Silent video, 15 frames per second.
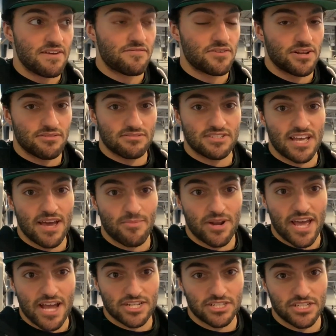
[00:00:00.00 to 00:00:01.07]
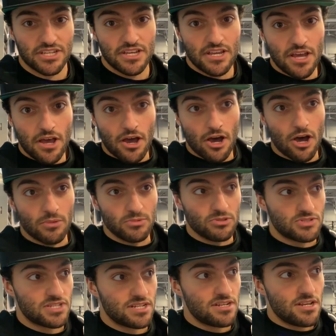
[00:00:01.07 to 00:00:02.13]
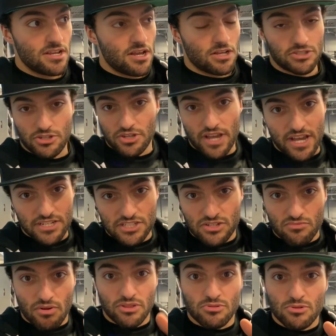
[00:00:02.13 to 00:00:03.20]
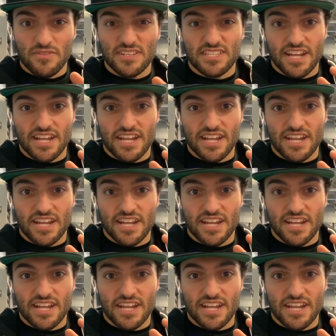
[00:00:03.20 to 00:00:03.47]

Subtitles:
that for another time when I actually use it. I'll show you guys just a run through of it